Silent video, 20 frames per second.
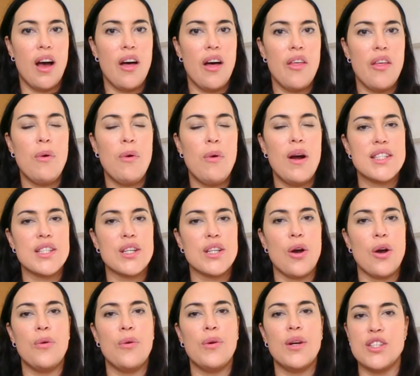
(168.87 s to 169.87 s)
otherwise
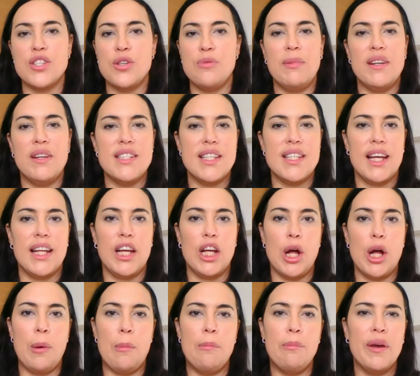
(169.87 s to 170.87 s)
go into maintaining
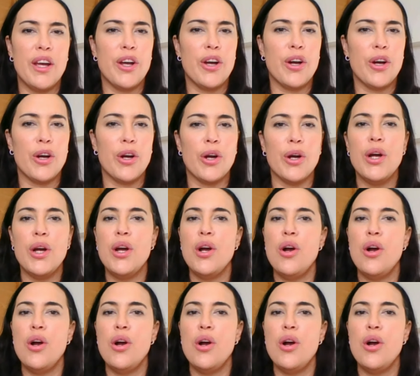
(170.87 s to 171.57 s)
a bigger